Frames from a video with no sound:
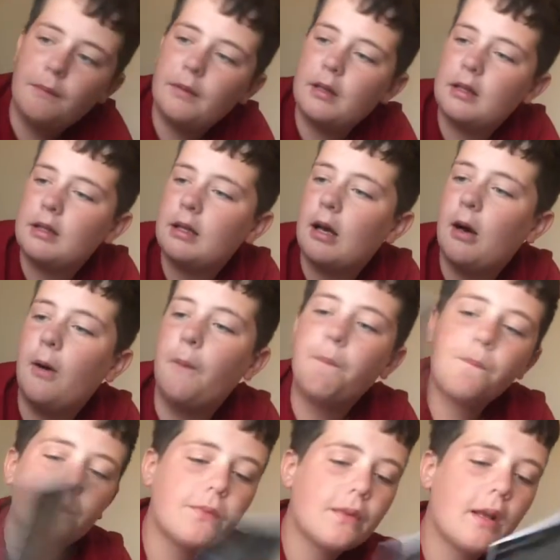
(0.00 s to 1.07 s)
So
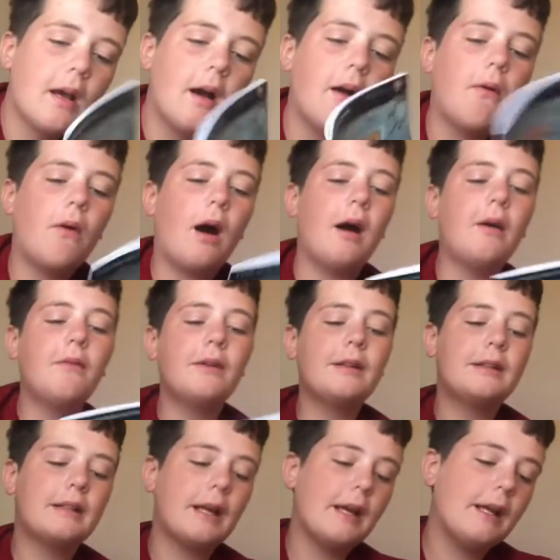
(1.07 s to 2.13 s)
I would
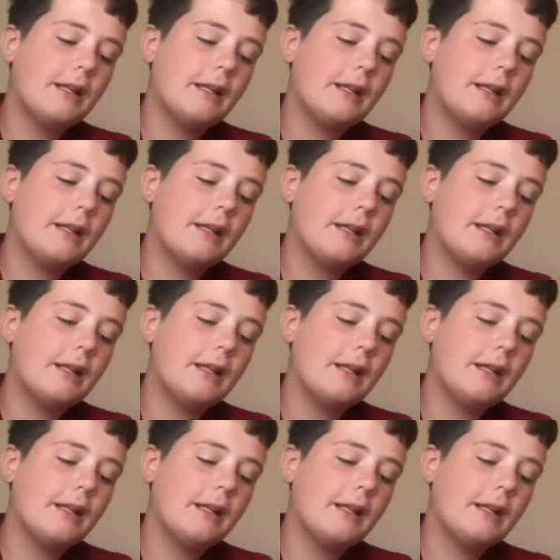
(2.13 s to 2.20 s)
say